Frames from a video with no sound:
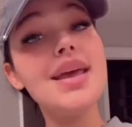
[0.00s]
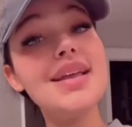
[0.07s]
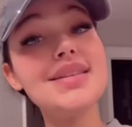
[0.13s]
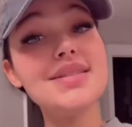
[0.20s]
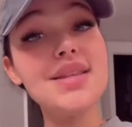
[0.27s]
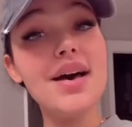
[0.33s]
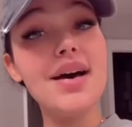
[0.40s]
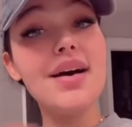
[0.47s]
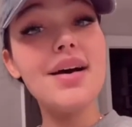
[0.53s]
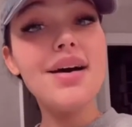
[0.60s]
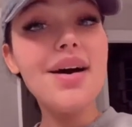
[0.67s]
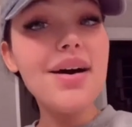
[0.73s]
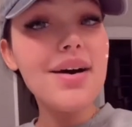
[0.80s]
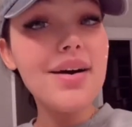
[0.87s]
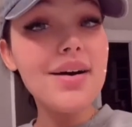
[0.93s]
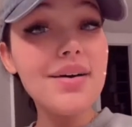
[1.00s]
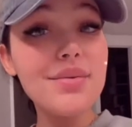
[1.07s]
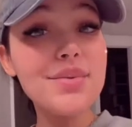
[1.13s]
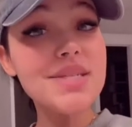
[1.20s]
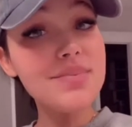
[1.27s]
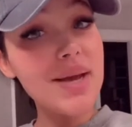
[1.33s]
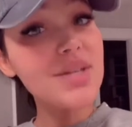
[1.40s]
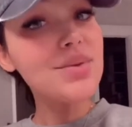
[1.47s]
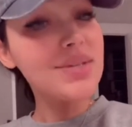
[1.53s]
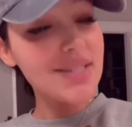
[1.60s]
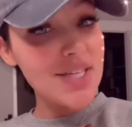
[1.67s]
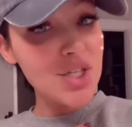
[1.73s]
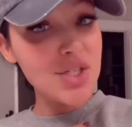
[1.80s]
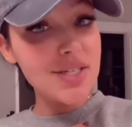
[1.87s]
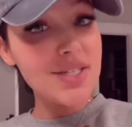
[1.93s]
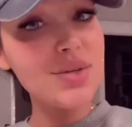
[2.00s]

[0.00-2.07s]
It's the. Uh, respect religion